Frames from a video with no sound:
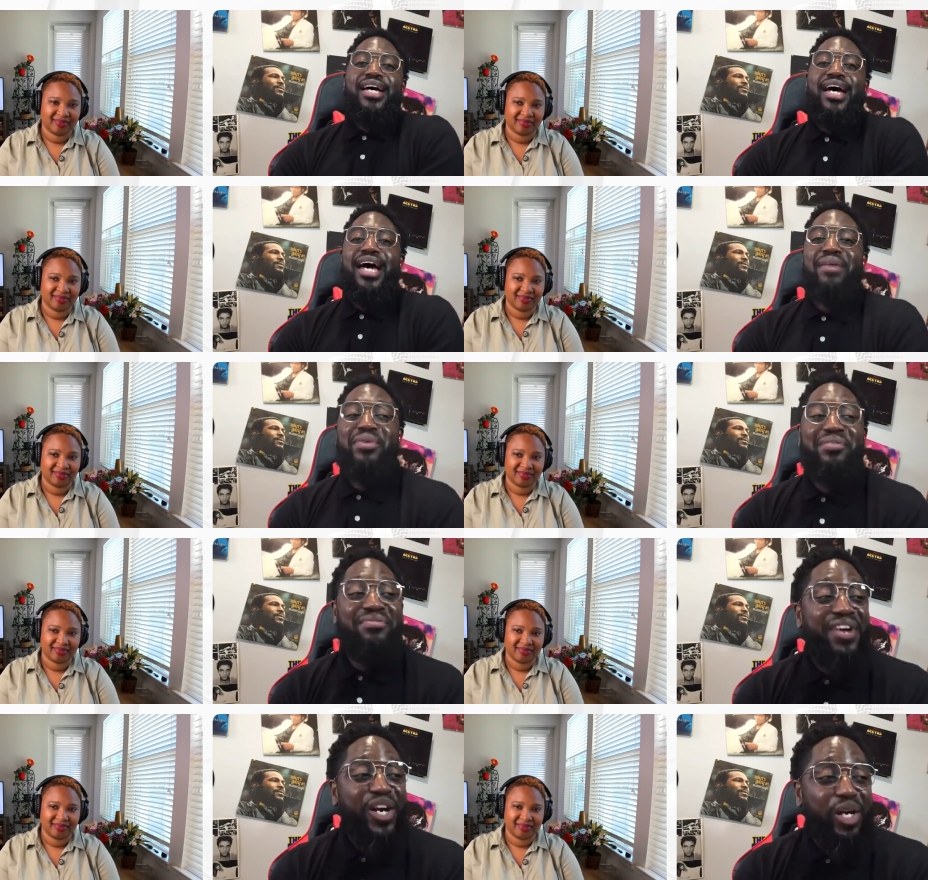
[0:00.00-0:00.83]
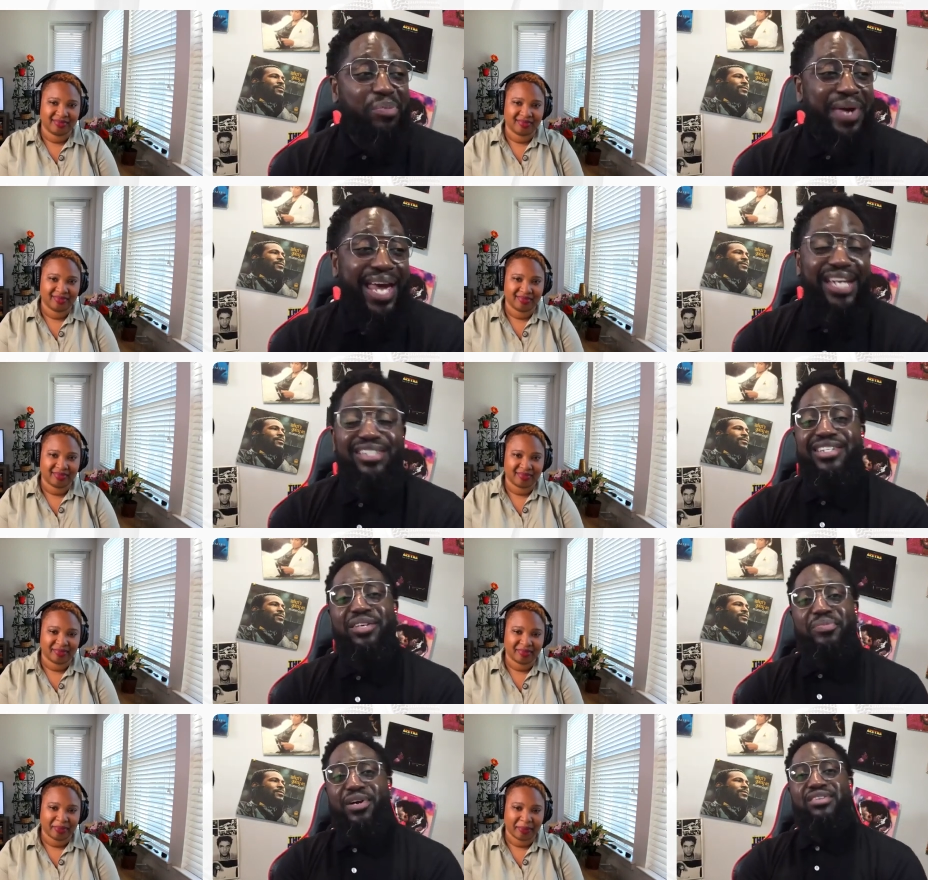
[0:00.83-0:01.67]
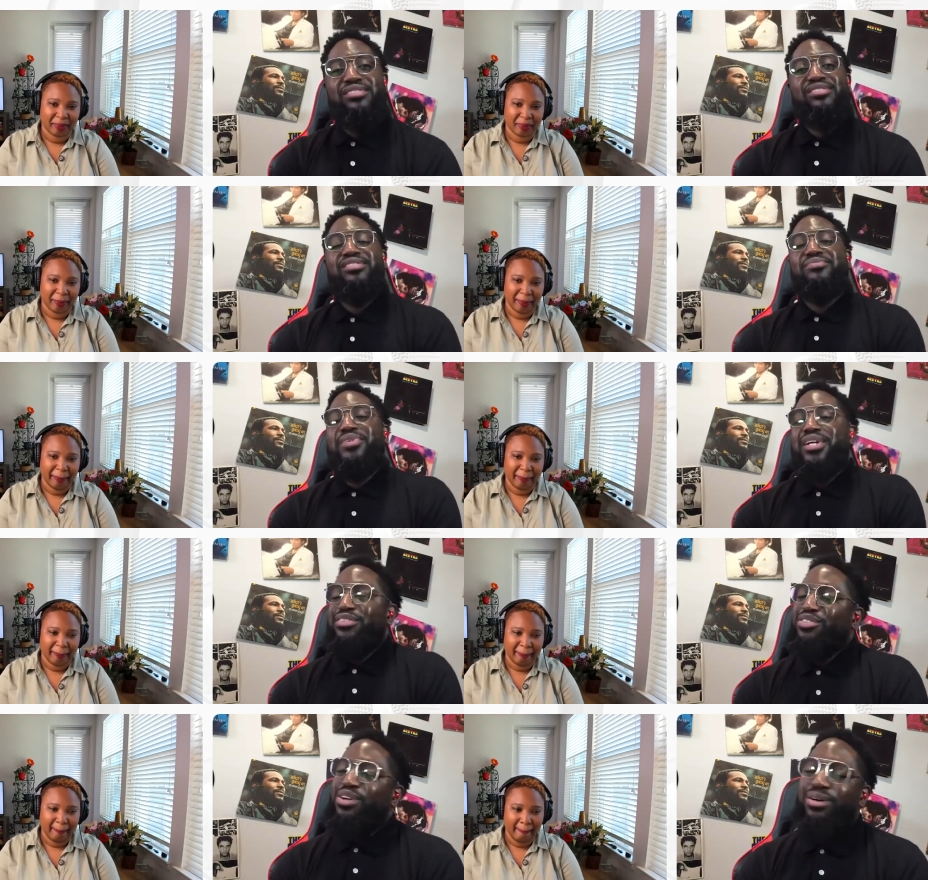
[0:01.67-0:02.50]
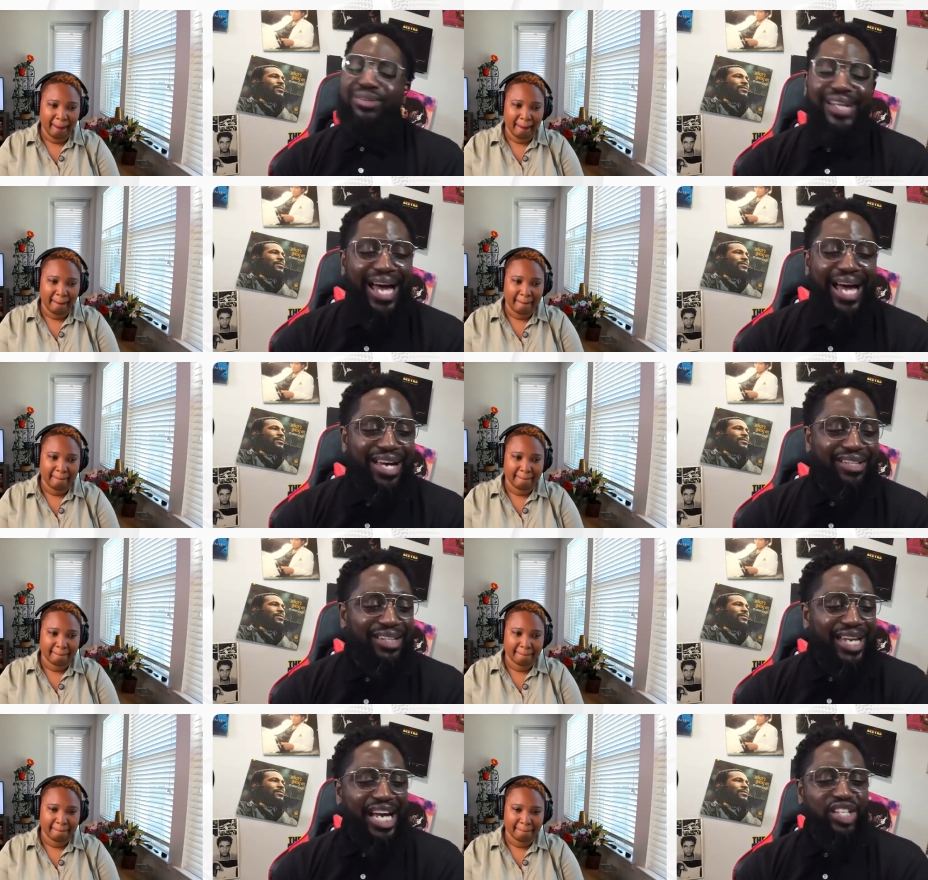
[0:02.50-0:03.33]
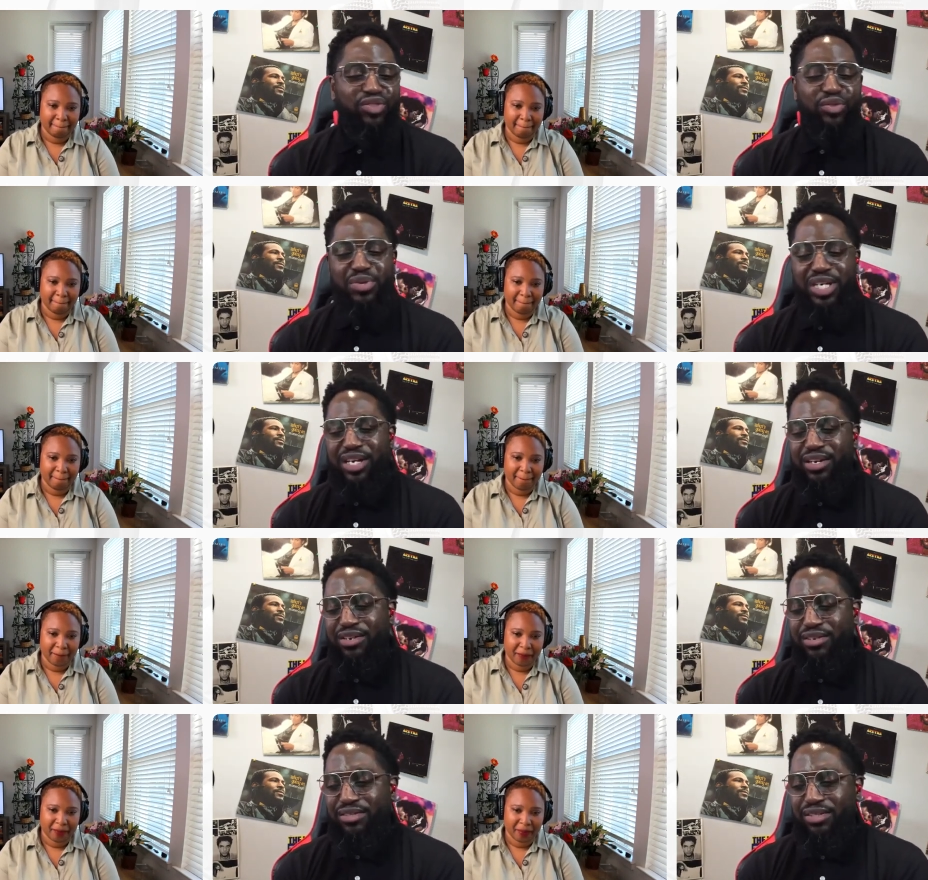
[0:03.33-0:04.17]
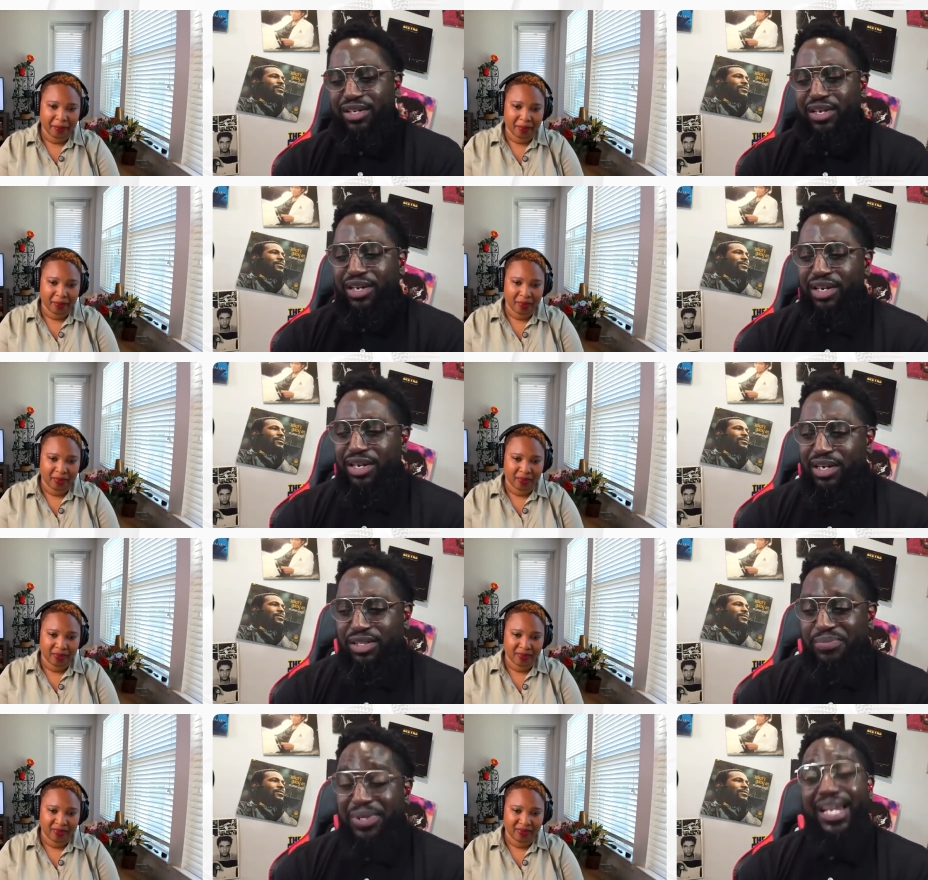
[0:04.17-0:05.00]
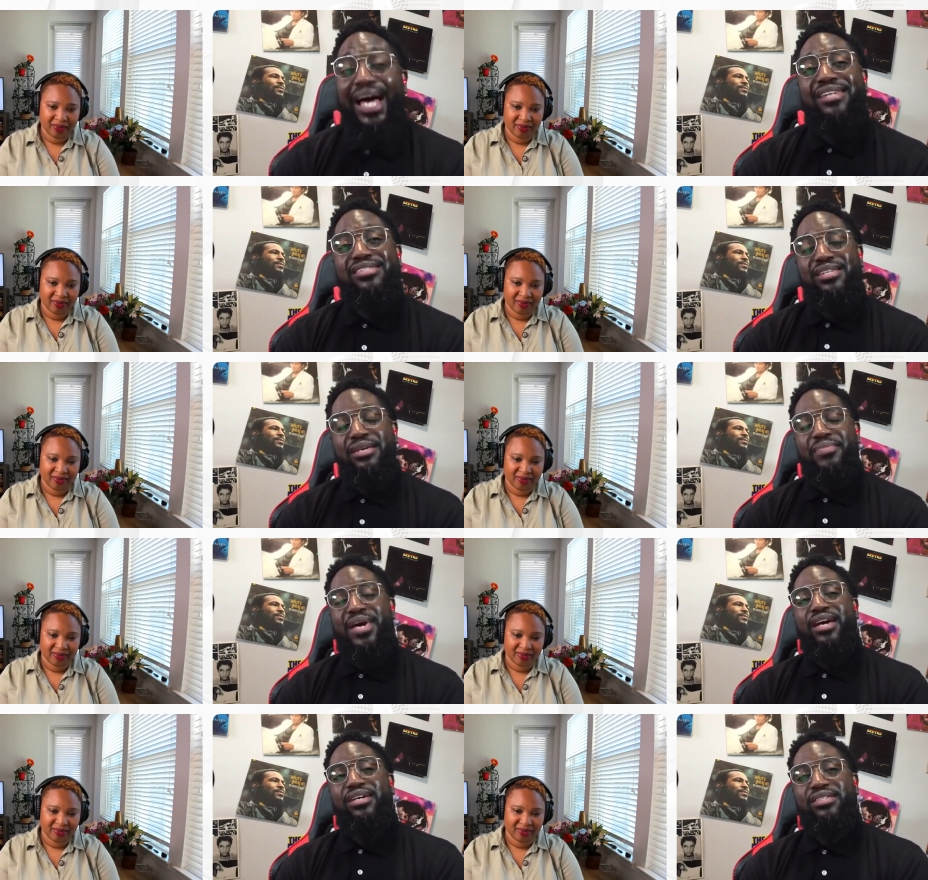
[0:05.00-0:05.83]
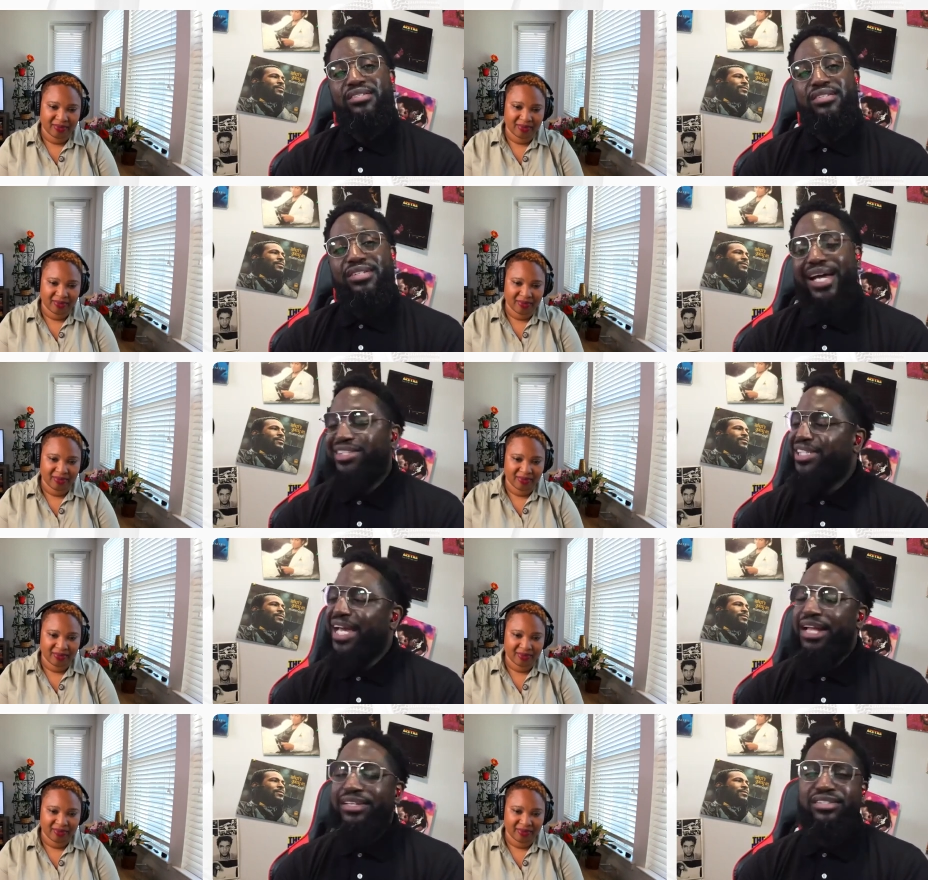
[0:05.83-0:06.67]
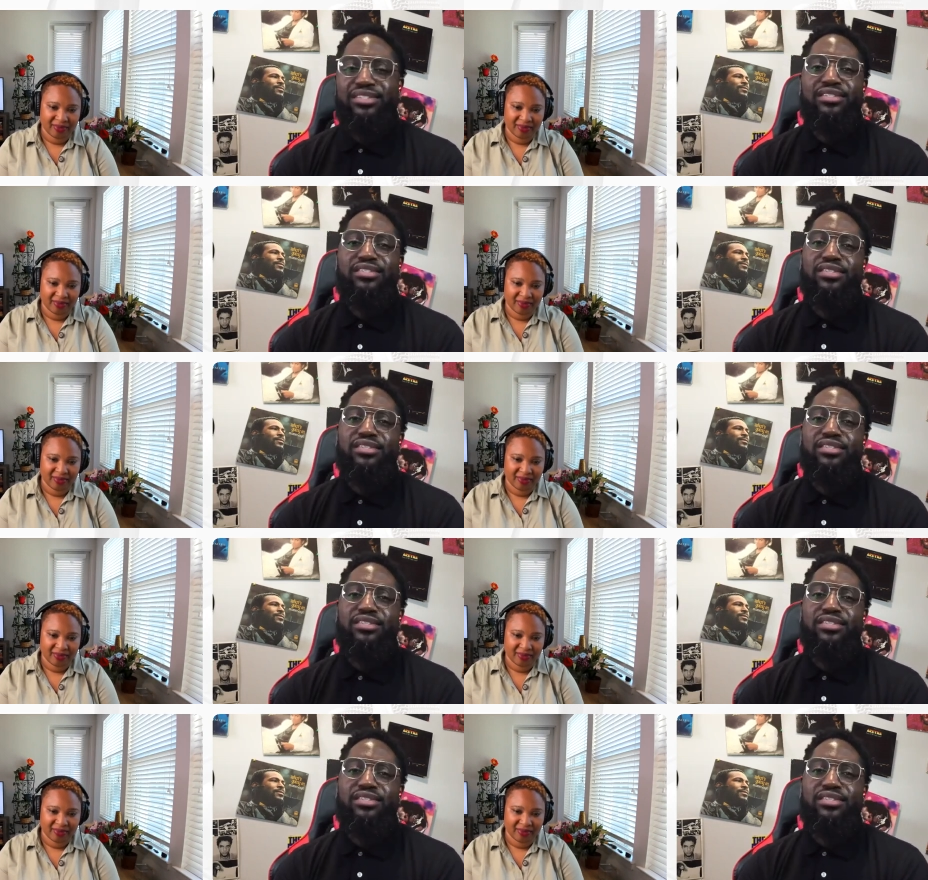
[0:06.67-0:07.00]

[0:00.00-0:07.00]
Speaker 1: I'm a very patient person, but no lie, the last few years, been a lot of setbacks, a lot of challenges.